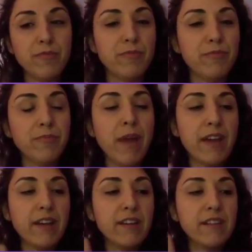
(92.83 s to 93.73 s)

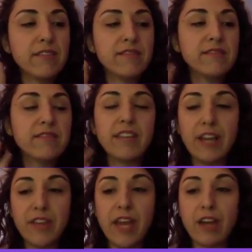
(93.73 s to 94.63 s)
make like
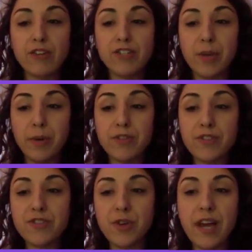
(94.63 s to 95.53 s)
the energy of person
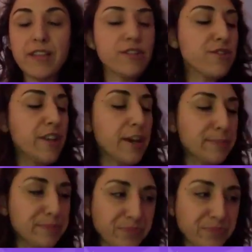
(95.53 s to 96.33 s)
so you guys understand,